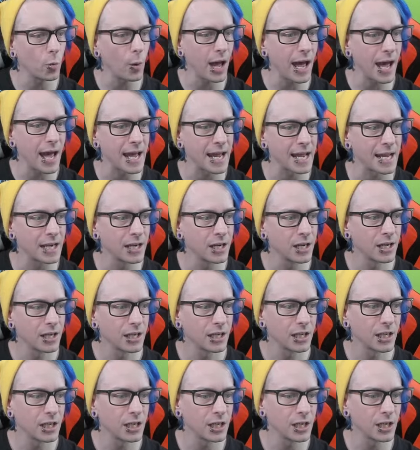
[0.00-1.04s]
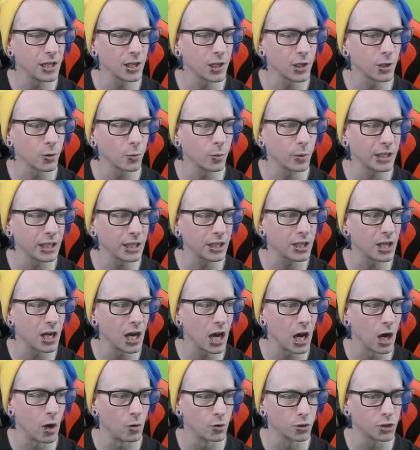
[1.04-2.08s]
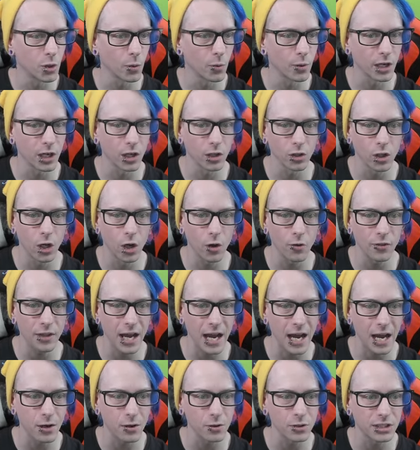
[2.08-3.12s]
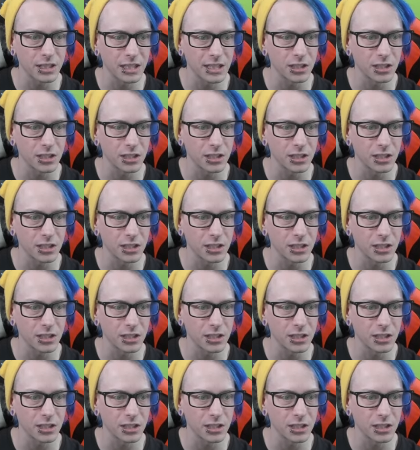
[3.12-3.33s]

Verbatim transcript: way, here we go. So we're going to load the house